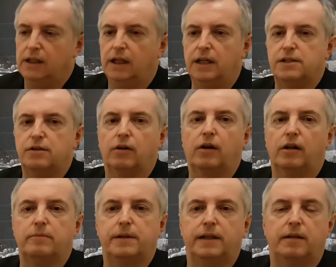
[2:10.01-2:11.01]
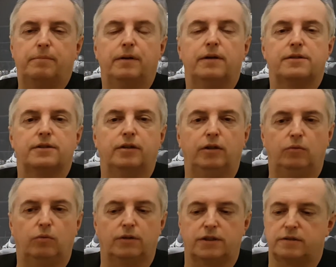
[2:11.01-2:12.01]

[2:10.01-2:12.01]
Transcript: is not going to be the person who wants